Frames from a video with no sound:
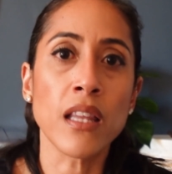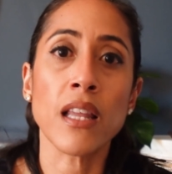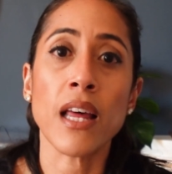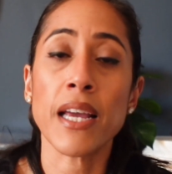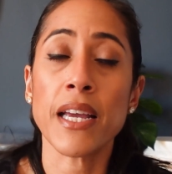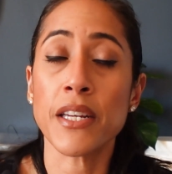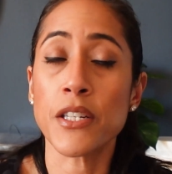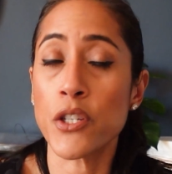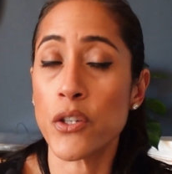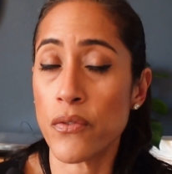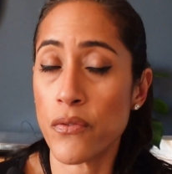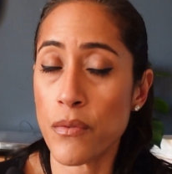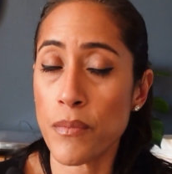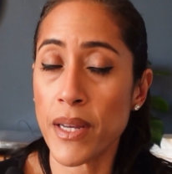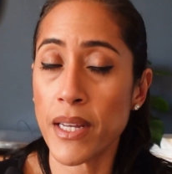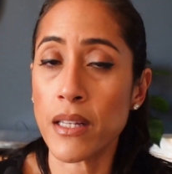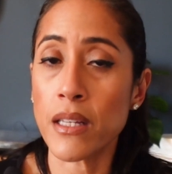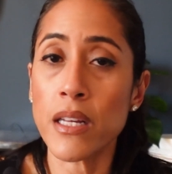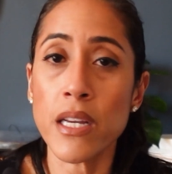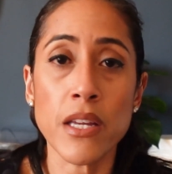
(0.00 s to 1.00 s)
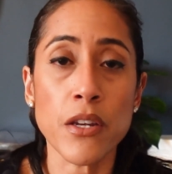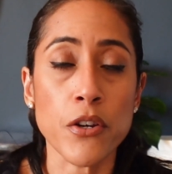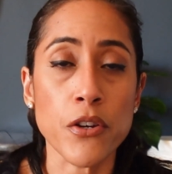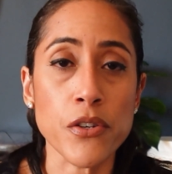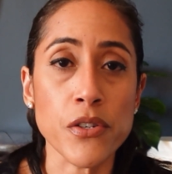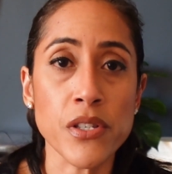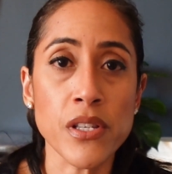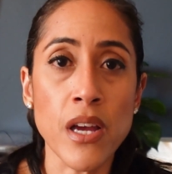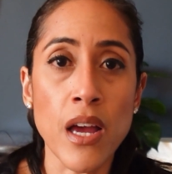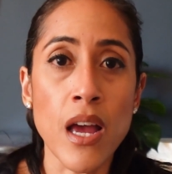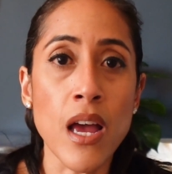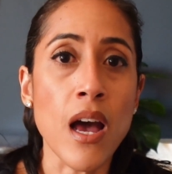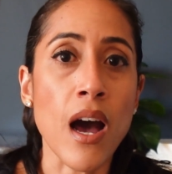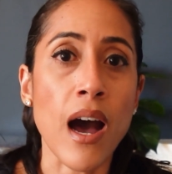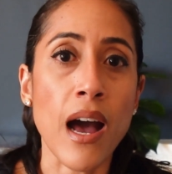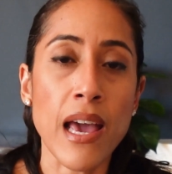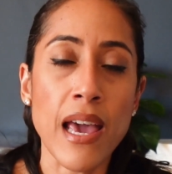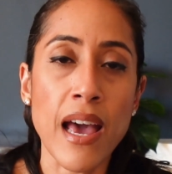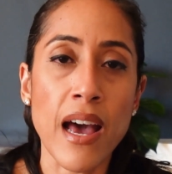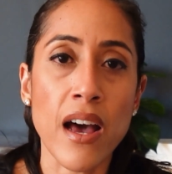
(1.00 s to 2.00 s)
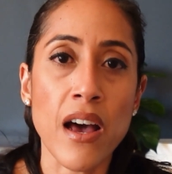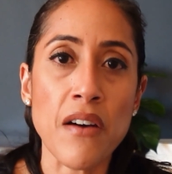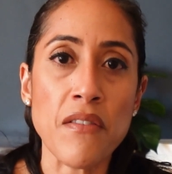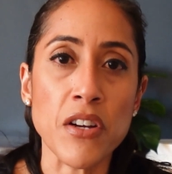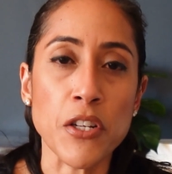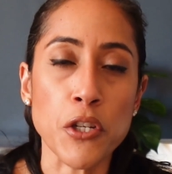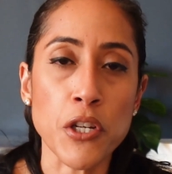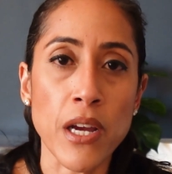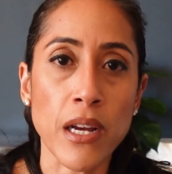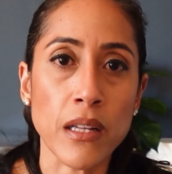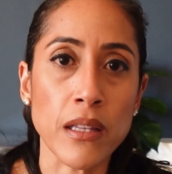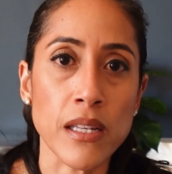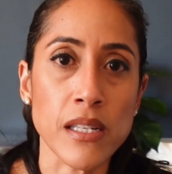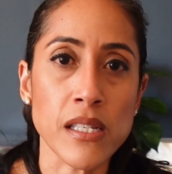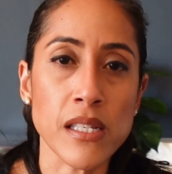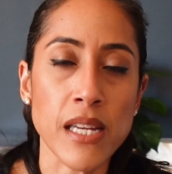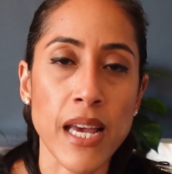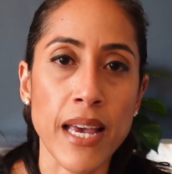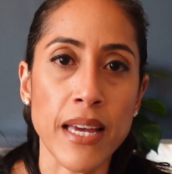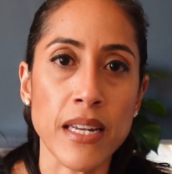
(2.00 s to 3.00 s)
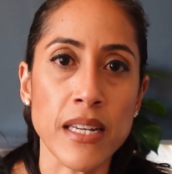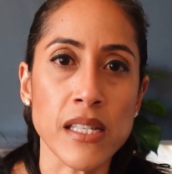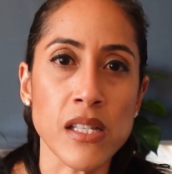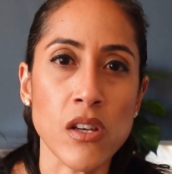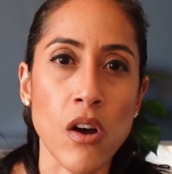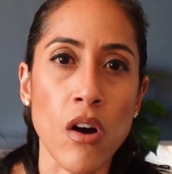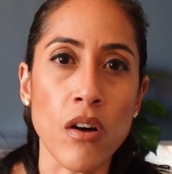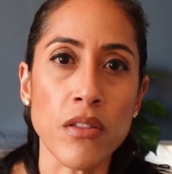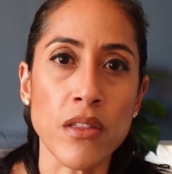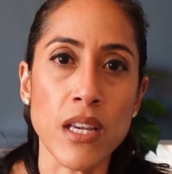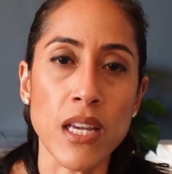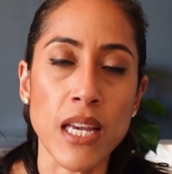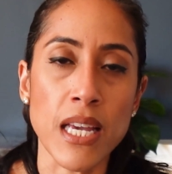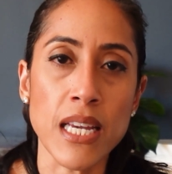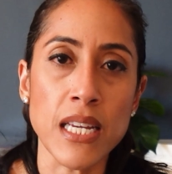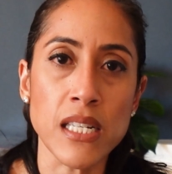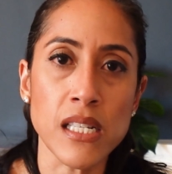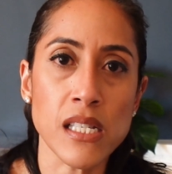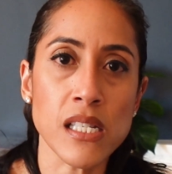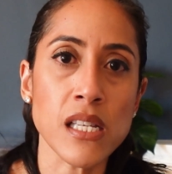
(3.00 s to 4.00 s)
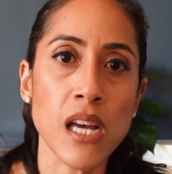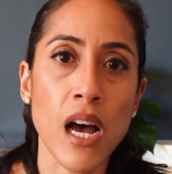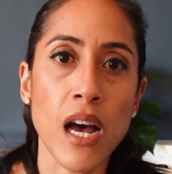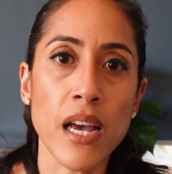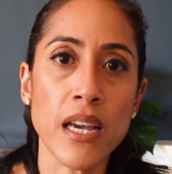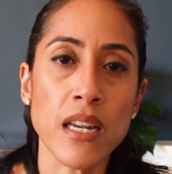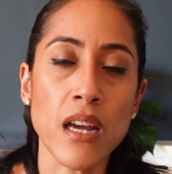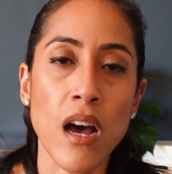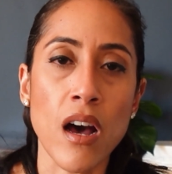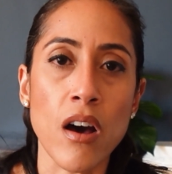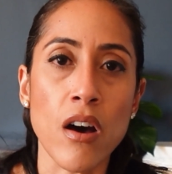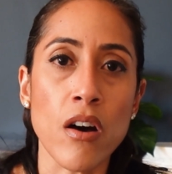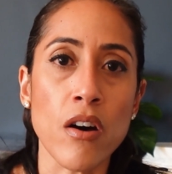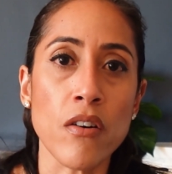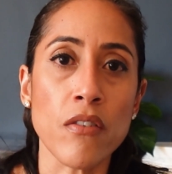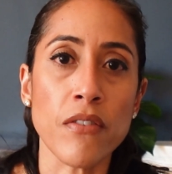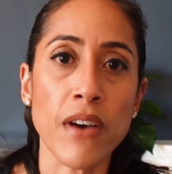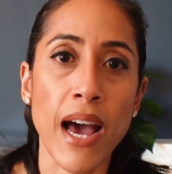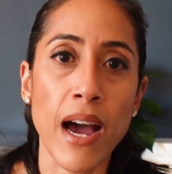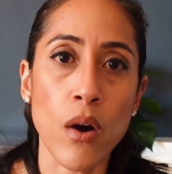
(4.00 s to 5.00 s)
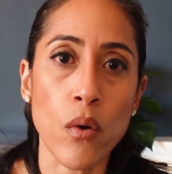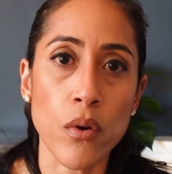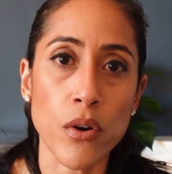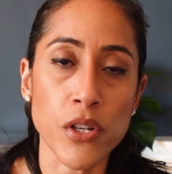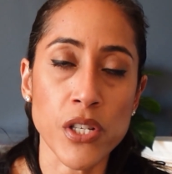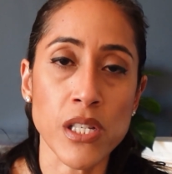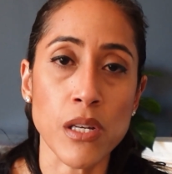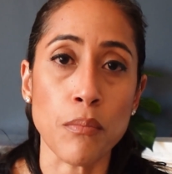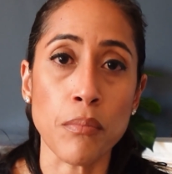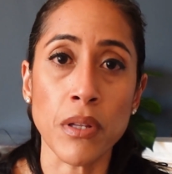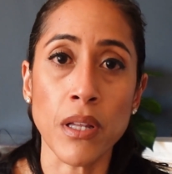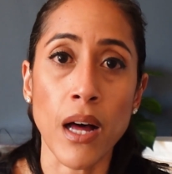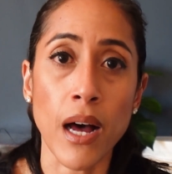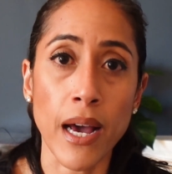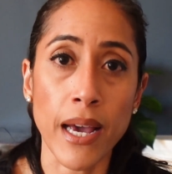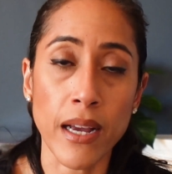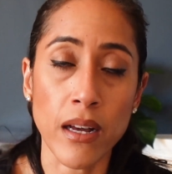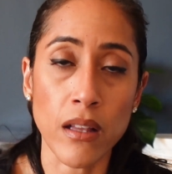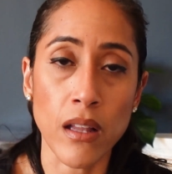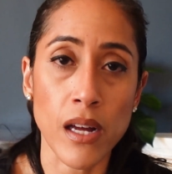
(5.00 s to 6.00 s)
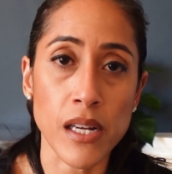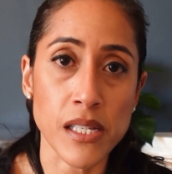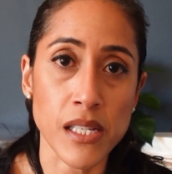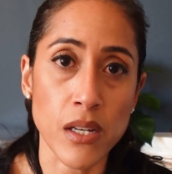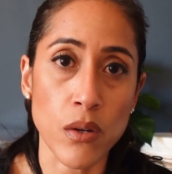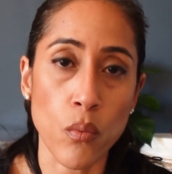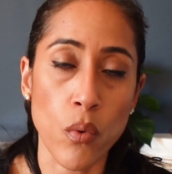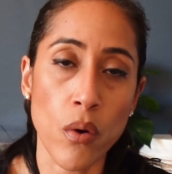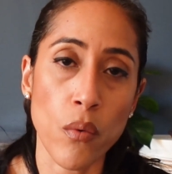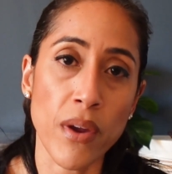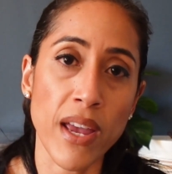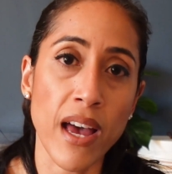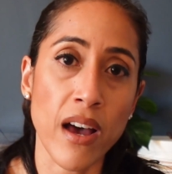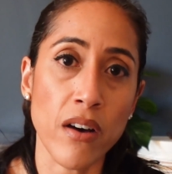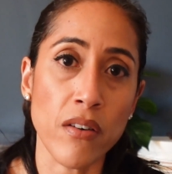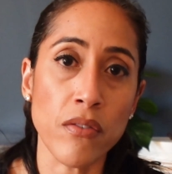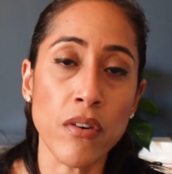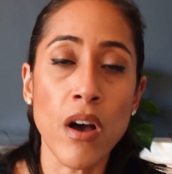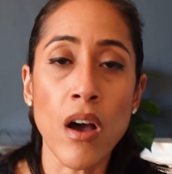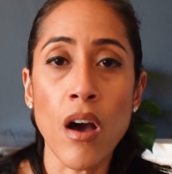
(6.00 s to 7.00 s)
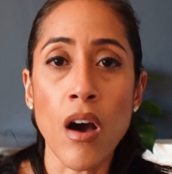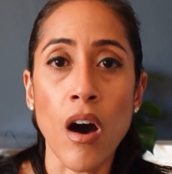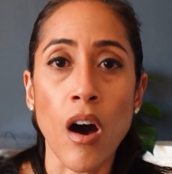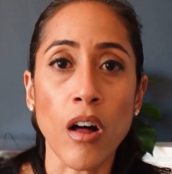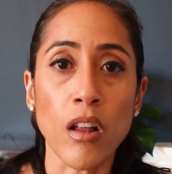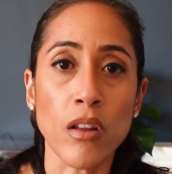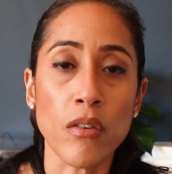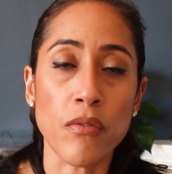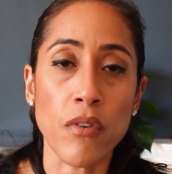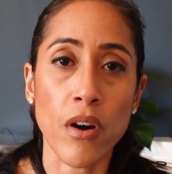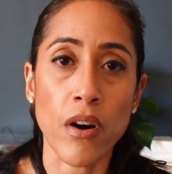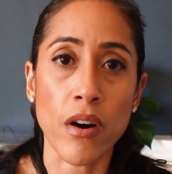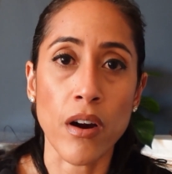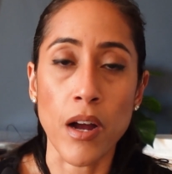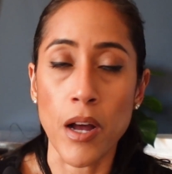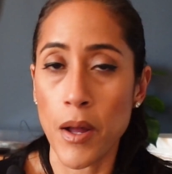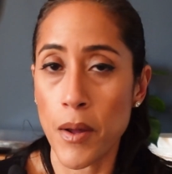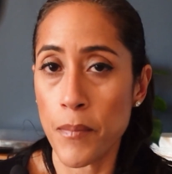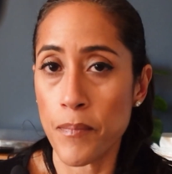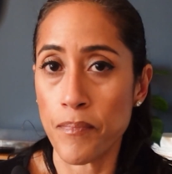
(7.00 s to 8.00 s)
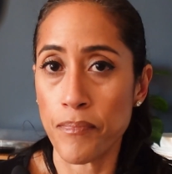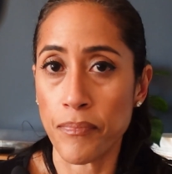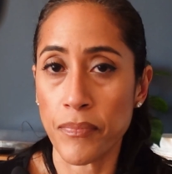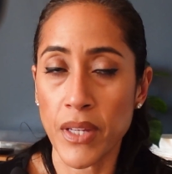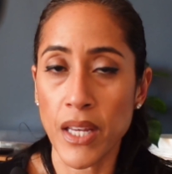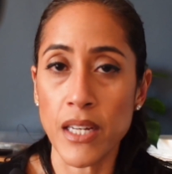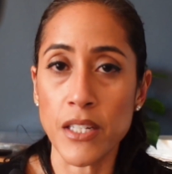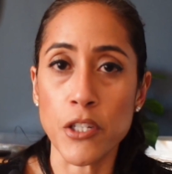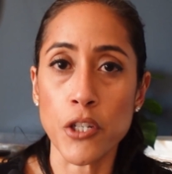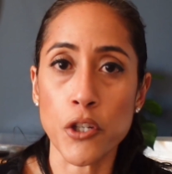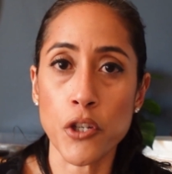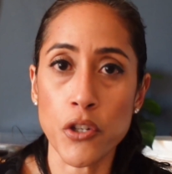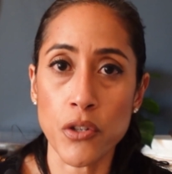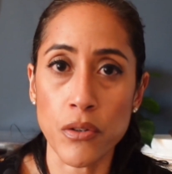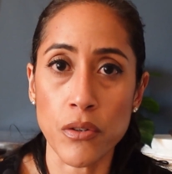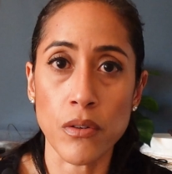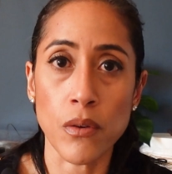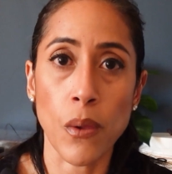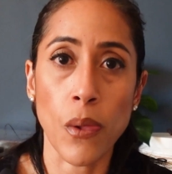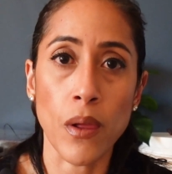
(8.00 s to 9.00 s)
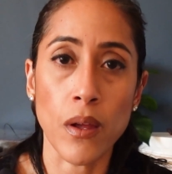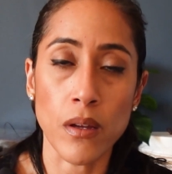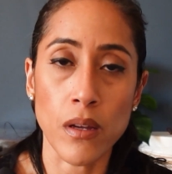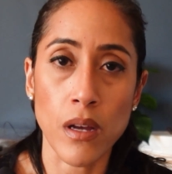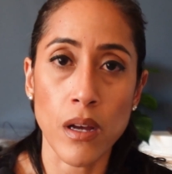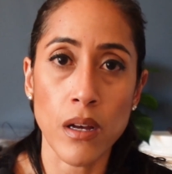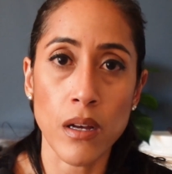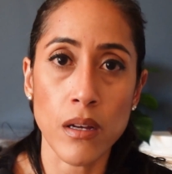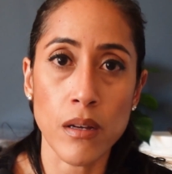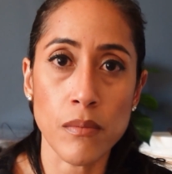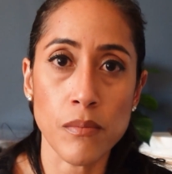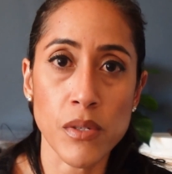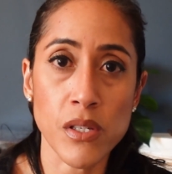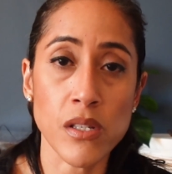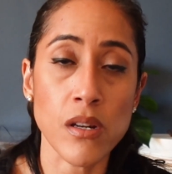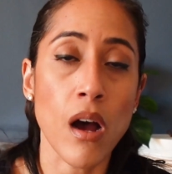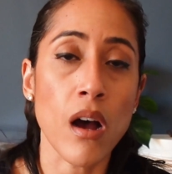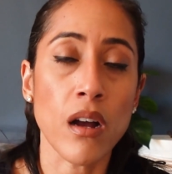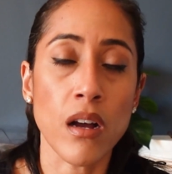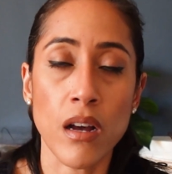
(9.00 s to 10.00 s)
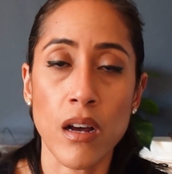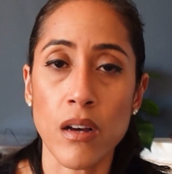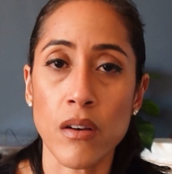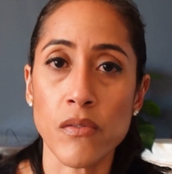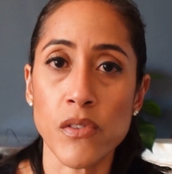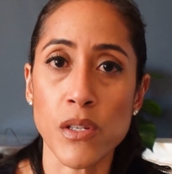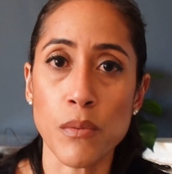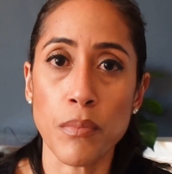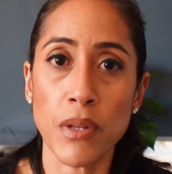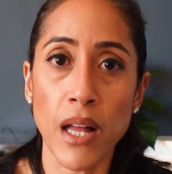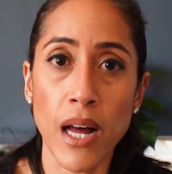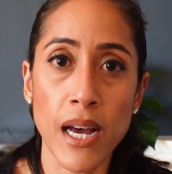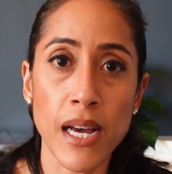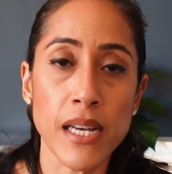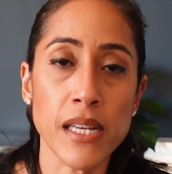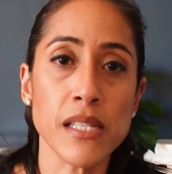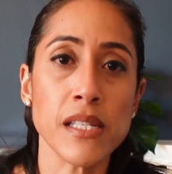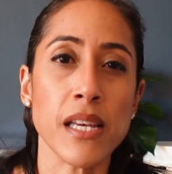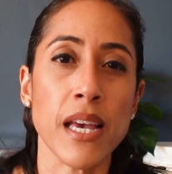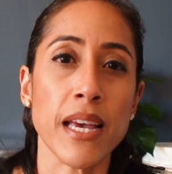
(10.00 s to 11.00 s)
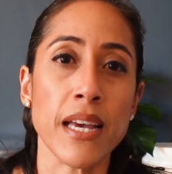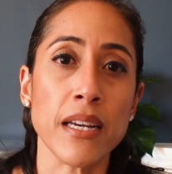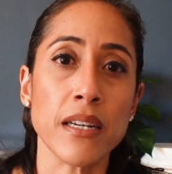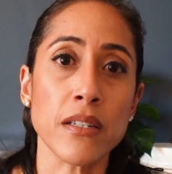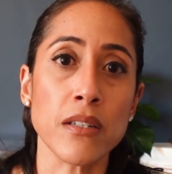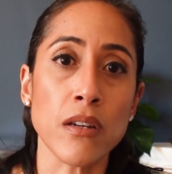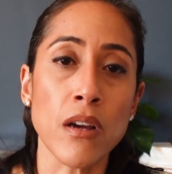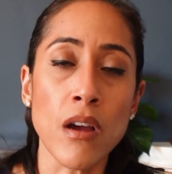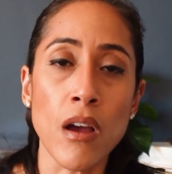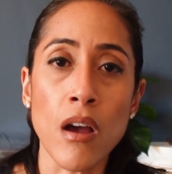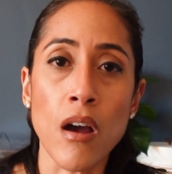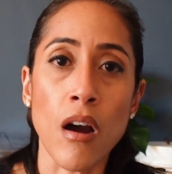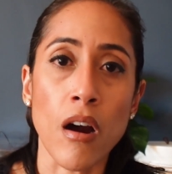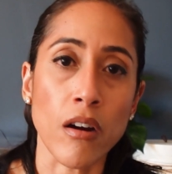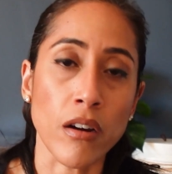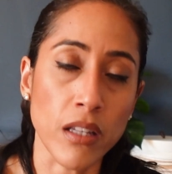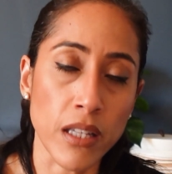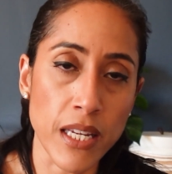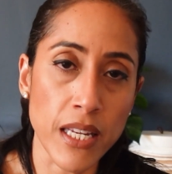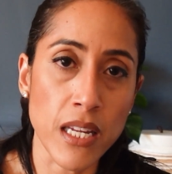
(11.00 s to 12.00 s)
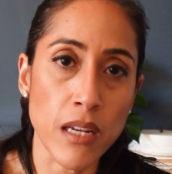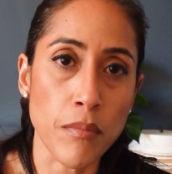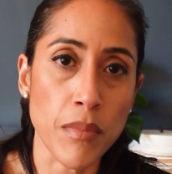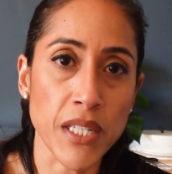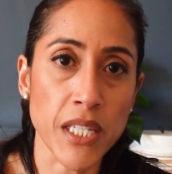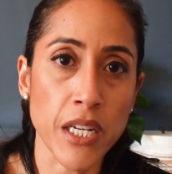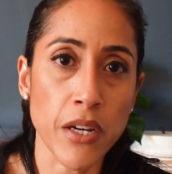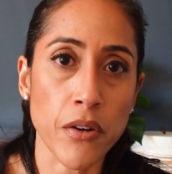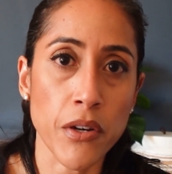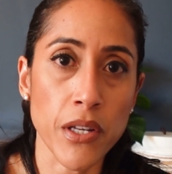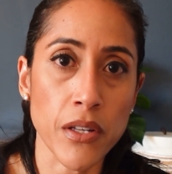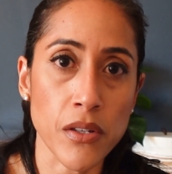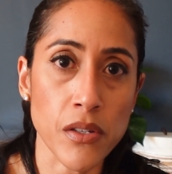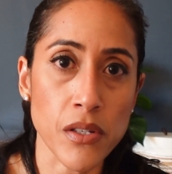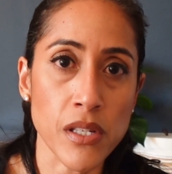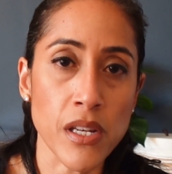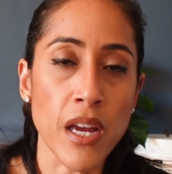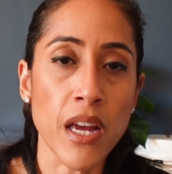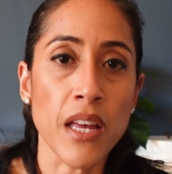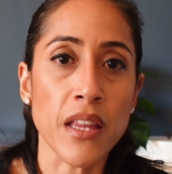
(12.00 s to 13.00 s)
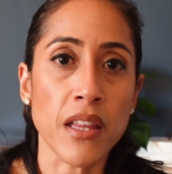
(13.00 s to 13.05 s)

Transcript: like I do for my cleaners, I have a checklist and it's on the inside of our supply closet where we have all of our um, additional uh, stock of supplies and our cleaning materials.